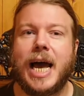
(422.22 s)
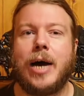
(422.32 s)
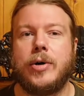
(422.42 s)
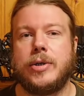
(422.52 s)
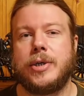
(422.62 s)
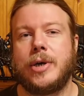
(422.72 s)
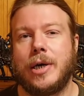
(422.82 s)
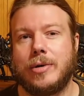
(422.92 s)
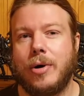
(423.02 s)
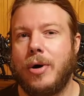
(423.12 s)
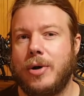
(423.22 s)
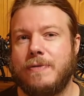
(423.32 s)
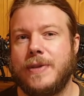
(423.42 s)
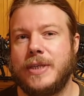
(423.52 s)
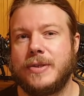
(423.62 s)
out how all
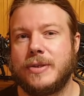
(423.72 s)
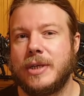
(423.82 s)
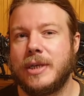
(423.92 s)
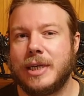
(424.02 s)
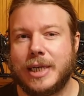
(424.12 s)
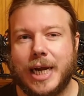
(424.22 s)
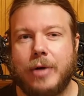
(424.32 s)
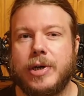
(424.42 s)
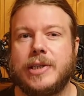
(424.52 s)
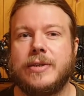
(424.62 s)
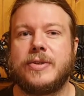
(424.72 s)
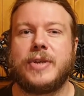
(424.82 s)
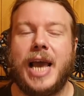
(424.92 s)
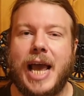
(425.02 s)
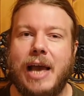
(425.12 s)
of these characters
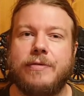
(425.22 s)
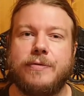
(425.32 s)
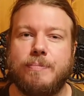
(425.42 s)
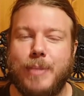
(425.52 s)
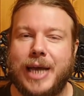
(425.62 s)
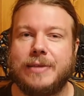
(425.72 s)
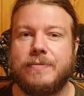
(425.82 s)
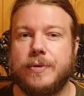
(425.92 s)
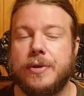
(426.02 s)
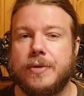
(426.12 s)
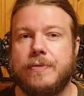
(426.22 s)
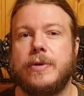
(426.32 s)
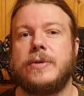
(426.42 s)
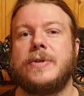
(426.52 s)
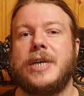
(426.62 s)
have met for the
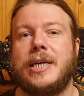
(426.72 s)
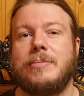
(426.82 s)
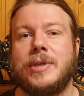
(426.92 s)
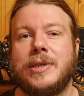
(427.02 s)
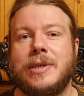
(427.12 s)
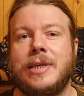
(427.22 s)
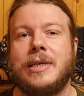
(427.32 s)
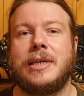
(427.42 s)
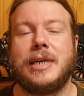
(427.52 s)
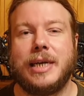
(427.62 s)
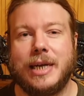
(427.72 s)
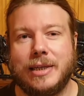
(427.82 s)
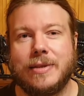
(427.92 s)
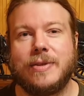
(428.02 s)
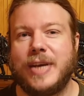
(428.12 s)
first time.
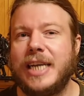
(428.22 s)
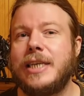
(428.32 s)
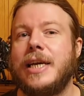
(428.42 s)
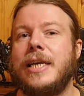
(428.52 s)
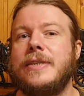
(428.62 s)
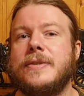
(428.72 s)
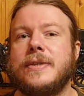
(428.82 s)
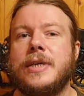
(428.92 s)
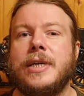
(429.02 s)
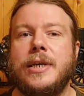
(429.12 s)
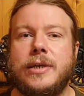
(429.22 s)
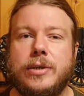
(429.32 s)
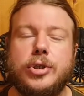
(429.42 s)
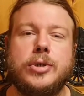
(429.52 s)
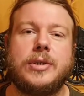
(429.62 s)
In that case, you
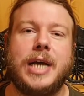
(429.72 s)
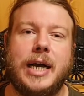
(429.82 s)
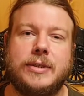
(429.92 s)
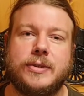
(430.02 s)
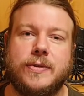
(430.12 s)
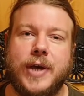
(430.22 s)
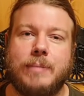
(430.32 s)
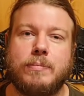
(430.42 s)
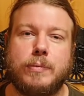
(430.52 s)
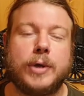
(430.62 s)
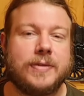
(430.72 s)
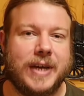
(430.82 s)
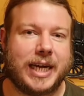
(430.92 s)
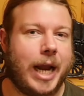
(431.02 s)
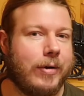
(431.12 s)
should ask them what their
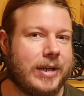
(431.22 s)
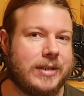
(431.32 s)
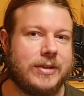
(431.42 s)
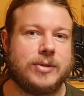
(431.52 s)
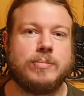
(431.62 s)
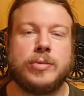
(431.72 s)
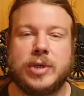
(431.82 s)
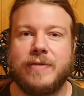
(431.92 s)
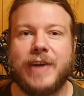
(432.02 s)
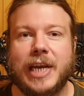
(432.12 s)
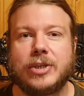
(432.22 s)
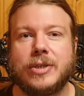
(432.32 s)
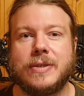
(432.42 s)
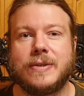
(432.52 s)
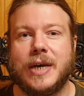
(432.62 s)
characters'
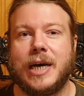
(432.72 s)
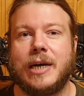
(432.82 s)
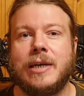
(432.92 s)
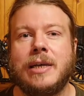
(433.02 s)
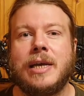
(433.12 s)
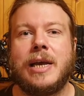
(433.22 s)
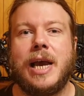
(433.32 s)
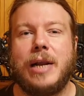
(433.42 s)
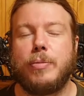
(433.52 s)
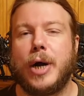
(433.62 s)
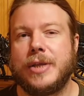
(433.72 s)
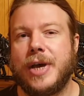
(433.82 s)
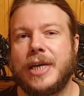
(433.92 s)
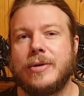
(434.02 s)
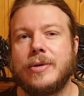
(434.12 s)
motivations are and why
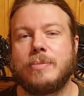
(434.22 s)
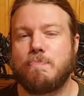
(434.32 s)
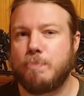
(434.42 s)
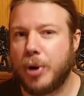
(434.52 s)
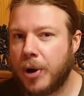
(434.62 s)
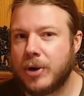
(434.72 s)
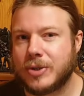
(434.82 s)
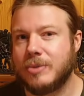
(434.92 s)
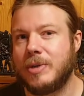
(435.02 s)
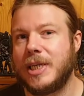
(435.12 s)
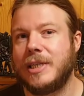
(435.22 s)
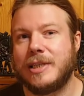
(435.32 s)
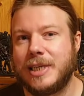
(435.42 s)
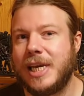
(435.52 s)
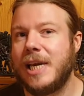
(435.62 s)
they could possibly
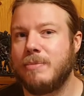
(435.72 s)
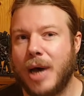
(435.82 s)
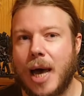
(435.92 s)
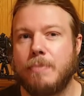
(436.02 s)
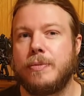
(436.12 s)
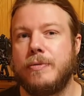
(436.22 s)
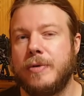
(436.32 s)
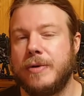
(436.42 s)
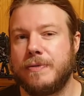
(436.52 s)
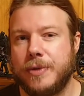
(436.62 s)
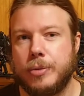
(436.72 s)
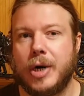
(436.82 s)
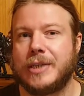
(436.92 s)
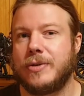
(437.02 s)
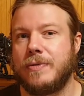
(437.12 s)
team up with the
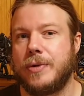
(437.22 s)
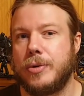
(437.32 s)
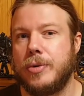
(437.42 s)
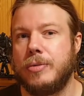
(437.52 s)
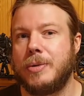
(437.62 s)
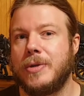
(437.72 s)
rest of the group.